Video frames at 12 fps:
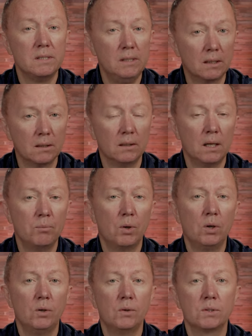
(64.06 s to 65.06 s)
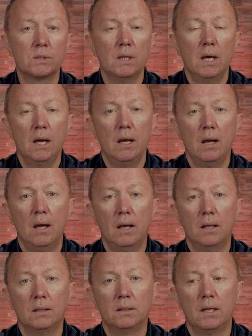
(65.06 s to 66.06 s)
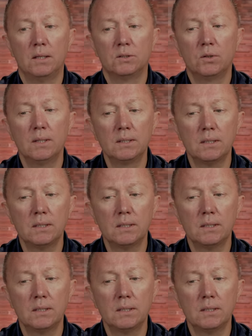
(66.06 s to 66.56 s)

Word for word: Seattle neighborhoods, and as you guys